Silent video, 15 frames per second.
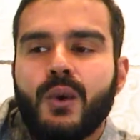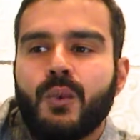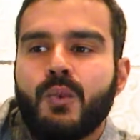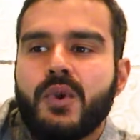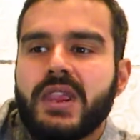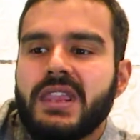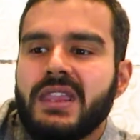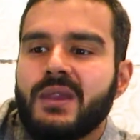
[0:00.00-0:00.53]

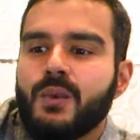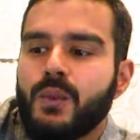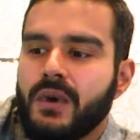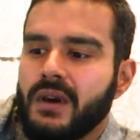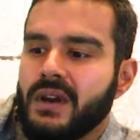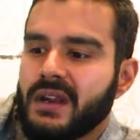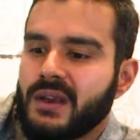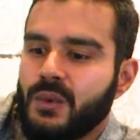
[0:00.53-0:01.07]
We
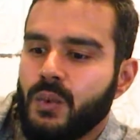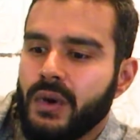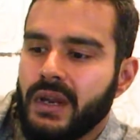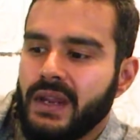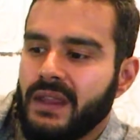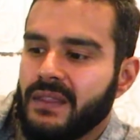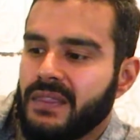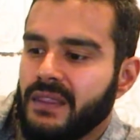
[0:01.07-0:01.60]
work
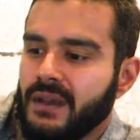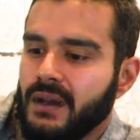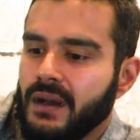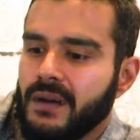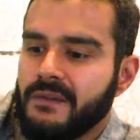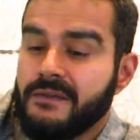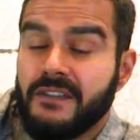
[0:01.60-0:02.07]
with a